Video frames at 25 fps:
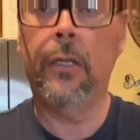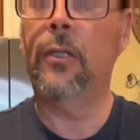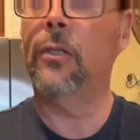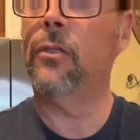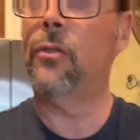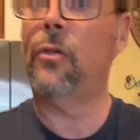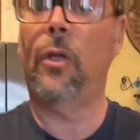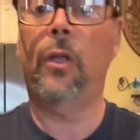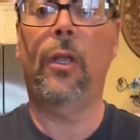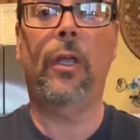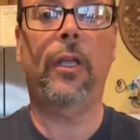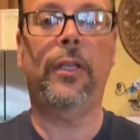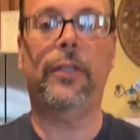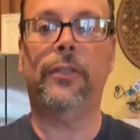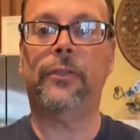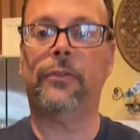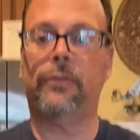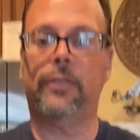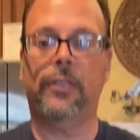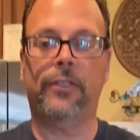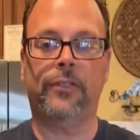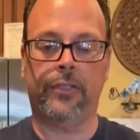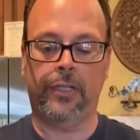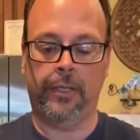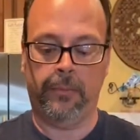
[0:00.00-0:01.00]
So
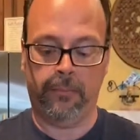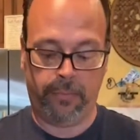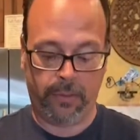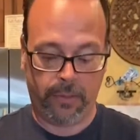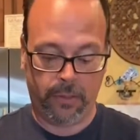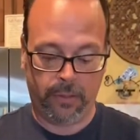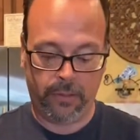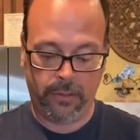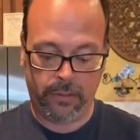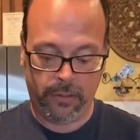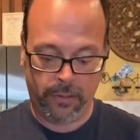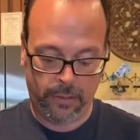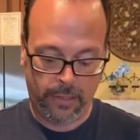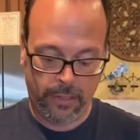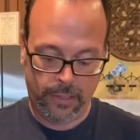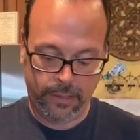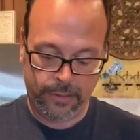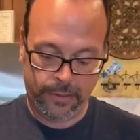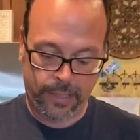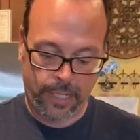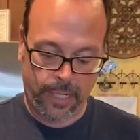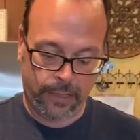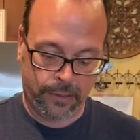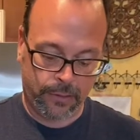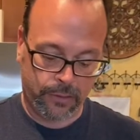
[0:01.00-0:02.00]
this is simple.
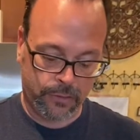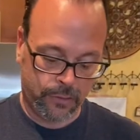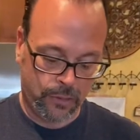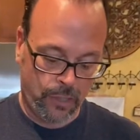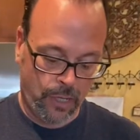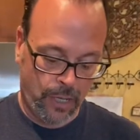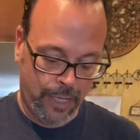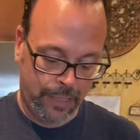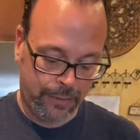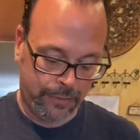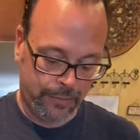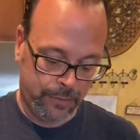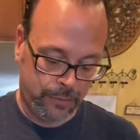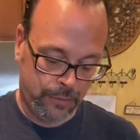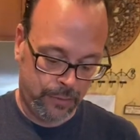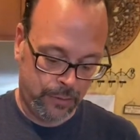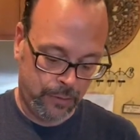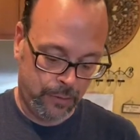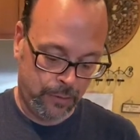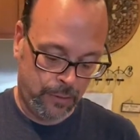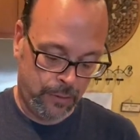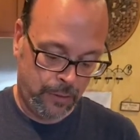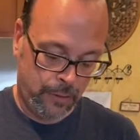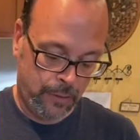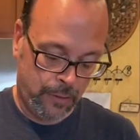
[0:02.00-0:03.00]
Take the sauce,
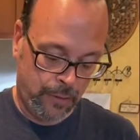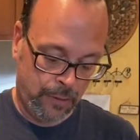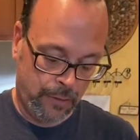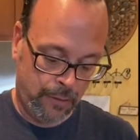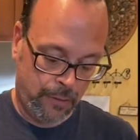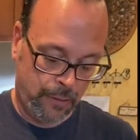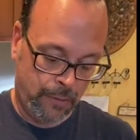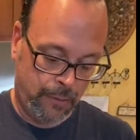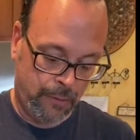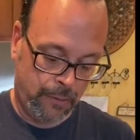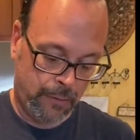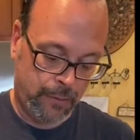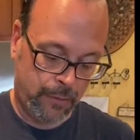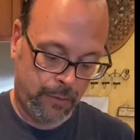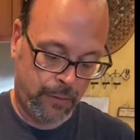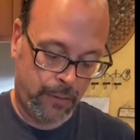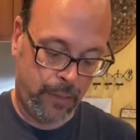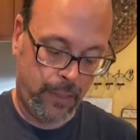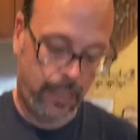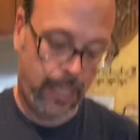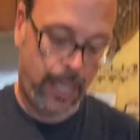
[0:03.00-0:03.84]
you